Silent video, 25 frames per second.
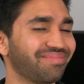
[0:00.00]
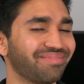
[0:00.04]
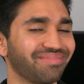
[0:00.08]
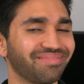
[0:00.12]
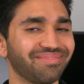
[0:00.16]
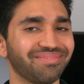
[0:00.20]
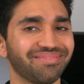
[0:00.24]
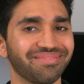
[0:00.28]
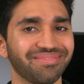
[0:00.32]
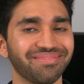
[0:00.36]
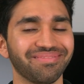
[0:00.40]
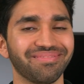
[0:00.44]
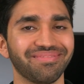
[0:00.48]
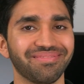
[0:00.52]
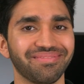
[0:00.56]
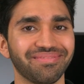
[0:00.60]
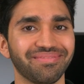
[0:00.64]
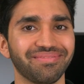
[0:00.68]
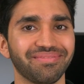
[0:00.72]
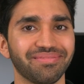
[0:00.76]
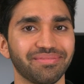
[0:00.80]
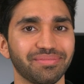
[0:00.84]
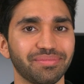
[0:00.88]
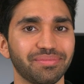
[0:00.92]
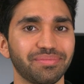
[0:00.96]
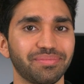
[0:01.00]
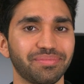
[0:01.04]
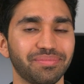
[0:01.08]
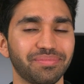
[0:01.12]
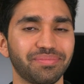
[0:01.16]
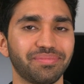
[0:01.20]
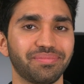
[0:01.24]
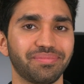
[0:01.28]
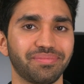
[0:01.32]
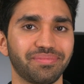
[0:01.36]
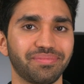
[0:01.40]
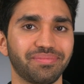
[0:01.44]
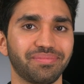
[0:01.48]

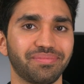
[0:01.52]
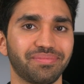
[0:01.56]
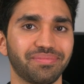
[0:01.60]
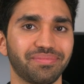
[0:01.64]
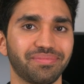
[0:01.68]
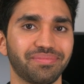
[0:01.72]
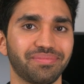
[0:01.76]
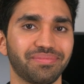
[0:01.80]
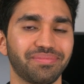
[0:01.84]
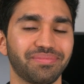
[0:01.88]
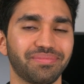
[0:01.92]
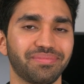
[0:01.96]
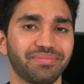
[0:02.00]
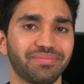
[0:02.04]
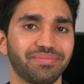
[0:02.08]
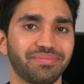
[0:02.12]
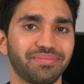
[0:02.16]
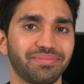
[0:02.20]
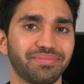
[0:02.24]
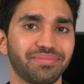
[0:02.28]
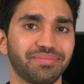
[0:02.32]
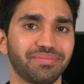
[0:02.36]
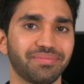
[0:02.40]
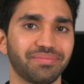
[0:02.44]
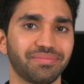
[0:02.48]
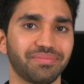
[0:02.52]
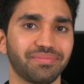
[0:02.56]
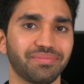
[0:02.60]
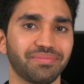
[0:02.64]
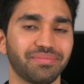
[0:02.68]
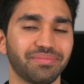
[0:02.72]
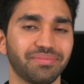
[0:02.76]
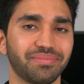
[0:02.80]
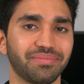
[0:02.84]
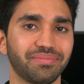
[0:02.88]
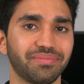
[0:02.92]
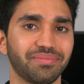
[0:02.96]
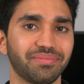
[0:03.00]

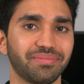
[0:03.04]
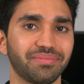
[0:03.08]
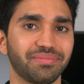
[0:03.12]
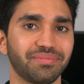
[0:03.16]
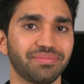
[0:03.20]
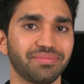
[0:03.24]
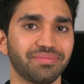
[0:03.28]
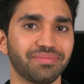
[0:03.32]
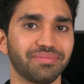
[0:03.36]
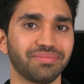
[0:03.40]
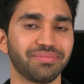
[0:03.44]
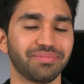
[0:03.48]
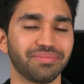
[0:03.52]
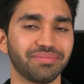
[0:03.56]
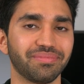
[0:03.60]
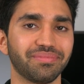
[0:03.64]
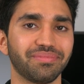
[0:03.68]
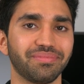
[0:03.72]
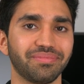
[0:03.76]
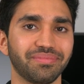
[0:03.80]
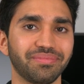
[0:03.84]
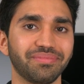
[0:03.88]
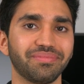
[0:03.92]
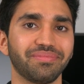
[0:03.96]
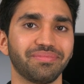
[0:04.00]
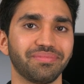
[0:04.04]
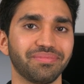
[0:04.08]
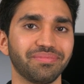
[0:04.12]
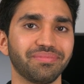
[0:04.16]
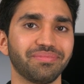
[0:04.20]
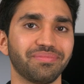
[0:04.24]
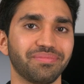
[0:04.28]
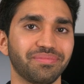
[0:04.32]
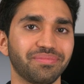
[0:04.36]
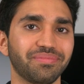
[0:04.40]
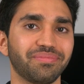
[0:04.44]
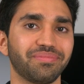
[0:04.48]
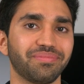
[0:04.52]

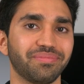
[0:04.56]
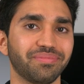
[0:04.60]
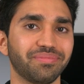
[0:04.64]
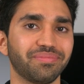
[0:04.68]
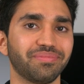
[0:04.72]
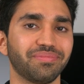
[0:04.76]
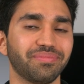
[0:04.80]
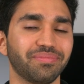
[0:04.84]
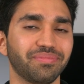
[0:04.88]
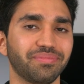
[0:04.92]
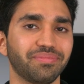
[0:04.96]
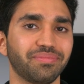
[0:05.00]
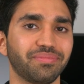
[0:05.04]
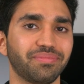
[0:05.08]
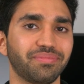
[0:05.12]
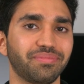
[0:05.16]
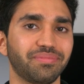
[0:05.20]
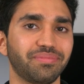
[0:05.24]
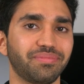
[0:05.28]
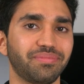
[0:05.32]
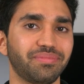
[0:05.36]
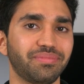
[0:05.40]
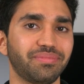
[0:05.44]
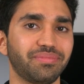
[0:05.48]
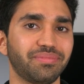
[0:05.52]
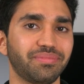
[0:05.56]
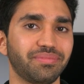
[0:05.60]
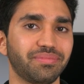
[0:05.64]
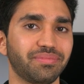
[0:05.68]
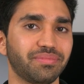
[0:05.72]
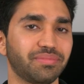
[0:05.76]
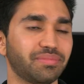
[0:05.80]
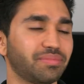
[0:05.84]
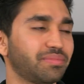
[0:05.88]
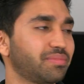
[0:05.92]
(silent)